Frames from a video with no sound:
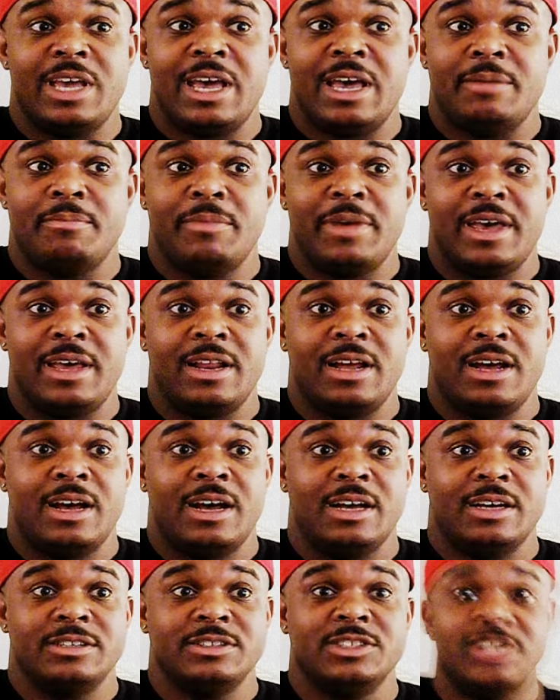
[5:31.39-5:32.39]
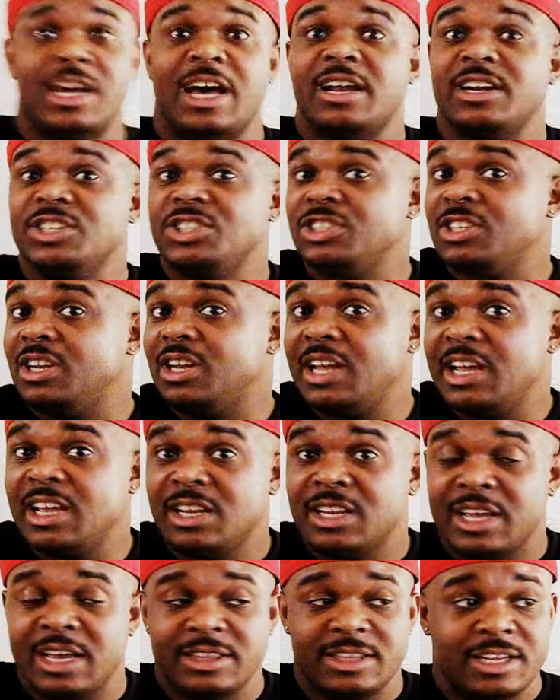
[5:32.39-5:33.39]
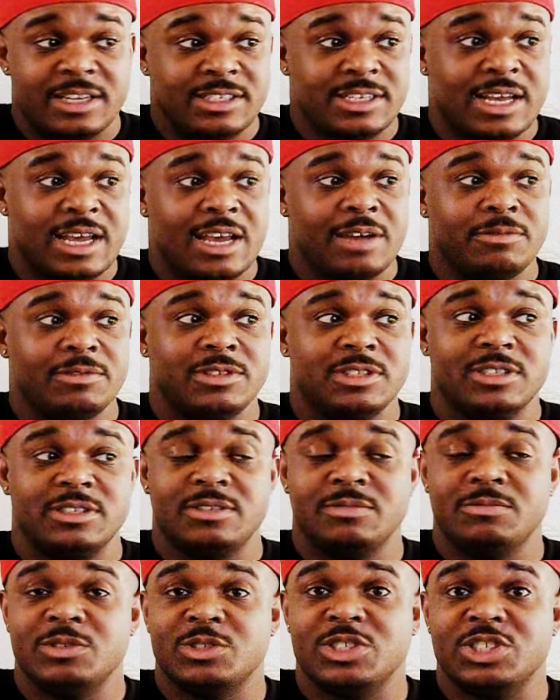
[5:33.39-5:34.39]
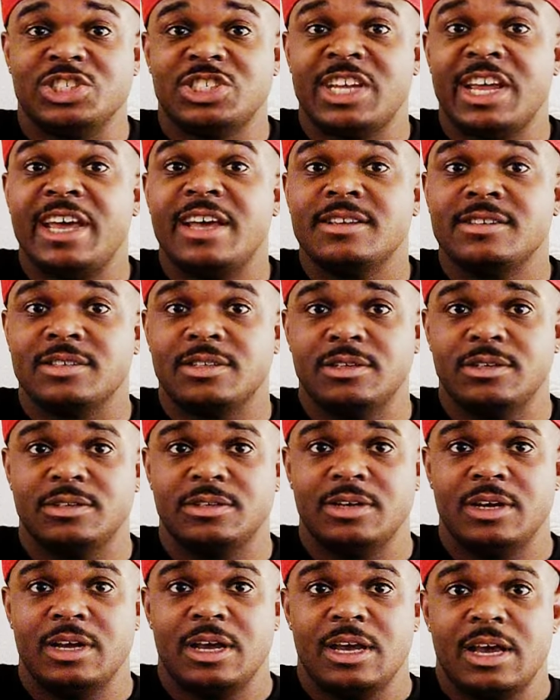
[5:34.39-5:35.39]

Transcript: We had met uh, Donna Shalala at that time was the was the chancellor